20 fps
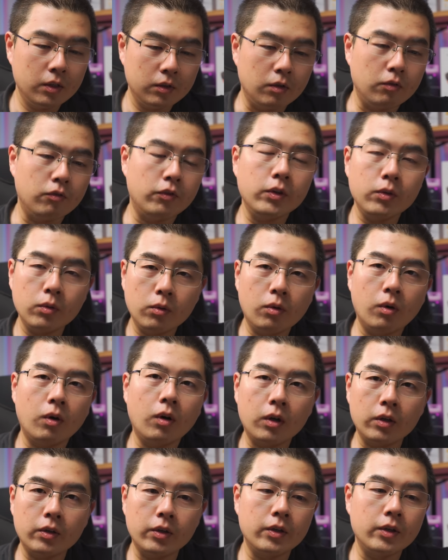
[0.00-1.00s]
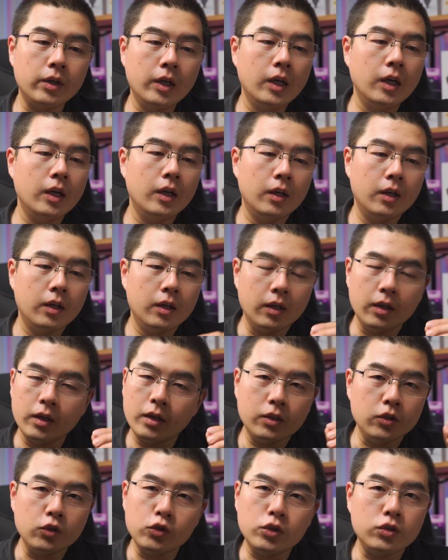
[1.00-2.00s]
The video quality
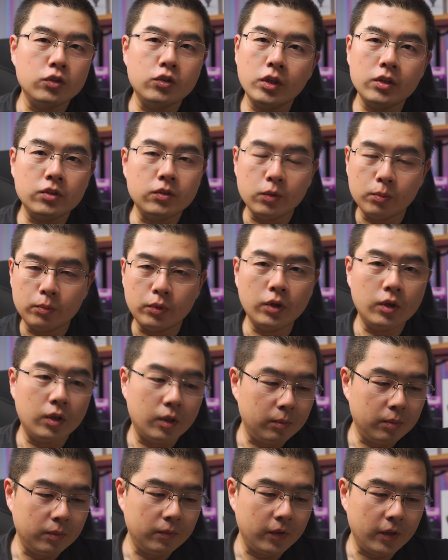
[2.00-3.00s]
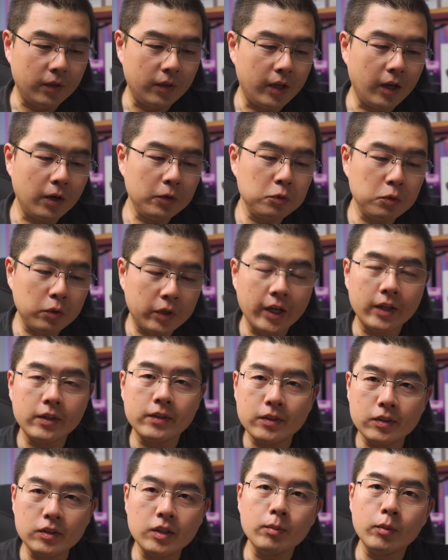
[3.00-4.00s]
is just superb, and now you
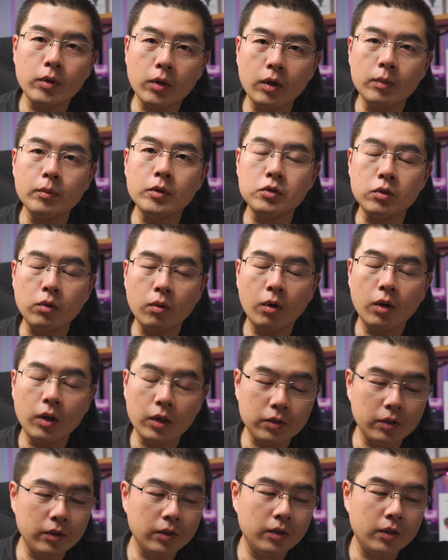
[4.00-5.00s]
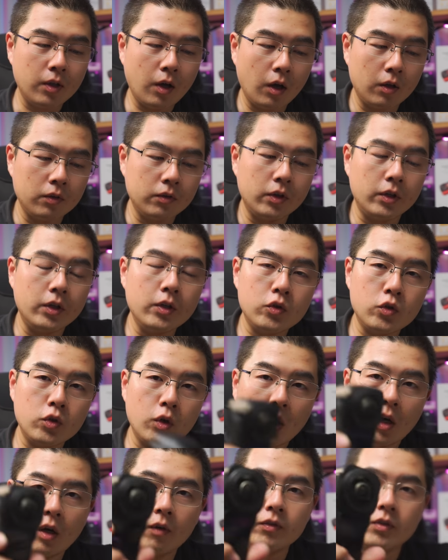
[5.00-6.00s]
get similar imaging quality on each
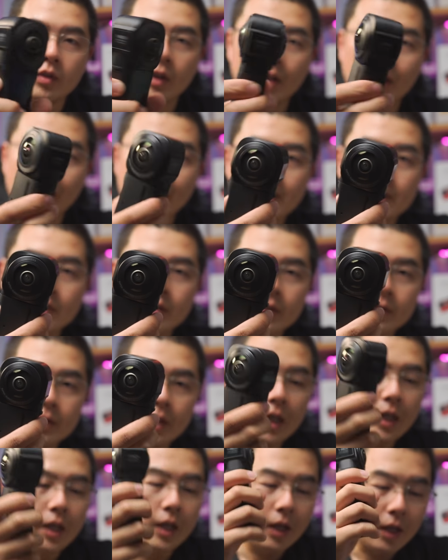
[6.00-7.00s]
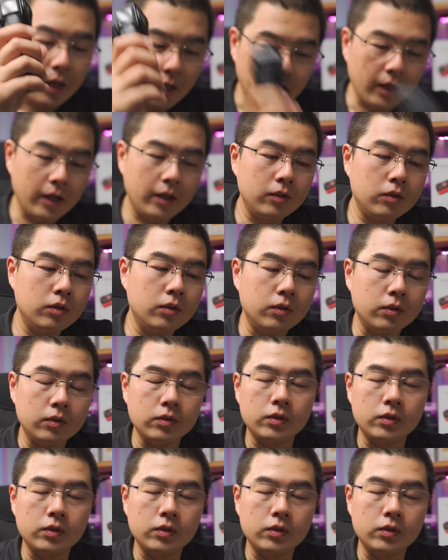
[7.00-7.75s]
of the lenses, and